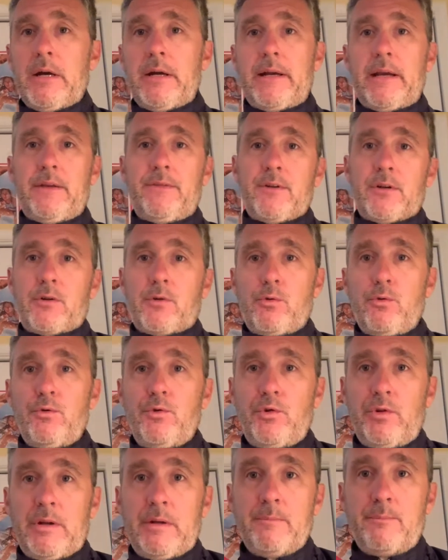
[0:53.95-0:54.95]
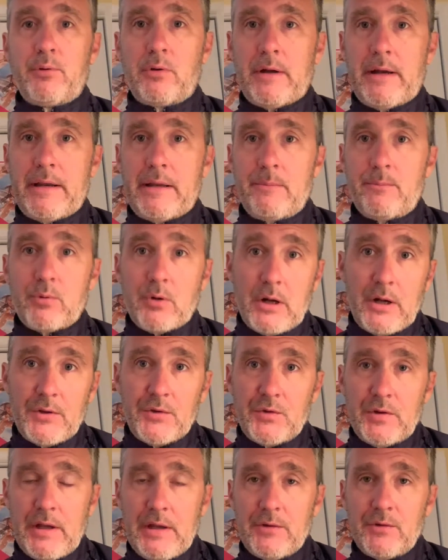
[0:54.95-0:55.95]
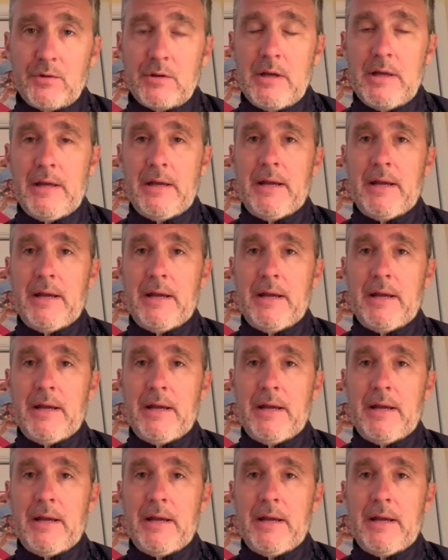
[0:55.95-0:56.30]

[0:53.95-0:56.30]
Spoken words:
in the cruising planning process.